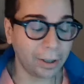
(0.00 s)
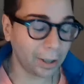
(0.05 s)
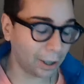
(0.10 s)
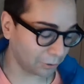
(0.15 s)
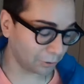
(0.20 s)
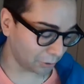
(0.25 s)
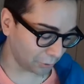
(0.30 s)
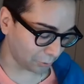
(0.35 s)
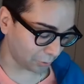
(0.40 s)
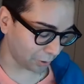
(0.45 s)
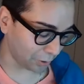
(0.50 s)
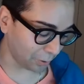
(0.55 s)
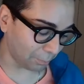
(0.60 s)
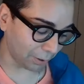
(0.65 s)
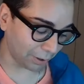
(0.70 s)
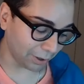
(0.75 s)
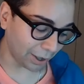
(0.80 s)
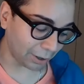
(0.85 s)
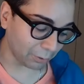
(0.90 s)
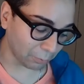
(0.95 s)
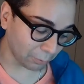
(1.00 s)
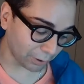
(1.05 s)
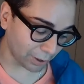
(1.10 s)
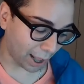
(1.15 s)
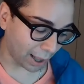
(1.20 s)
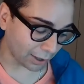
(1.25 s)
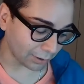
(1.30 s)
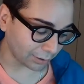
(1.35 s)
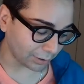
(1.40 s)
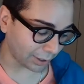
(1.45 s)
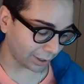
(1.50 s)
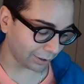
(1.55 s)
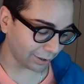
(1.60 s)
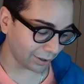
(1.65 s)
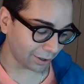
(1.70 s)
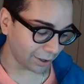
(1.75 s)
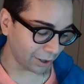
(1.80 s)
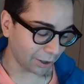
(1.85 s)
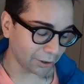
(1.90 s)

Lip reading: not to do it, but in reality,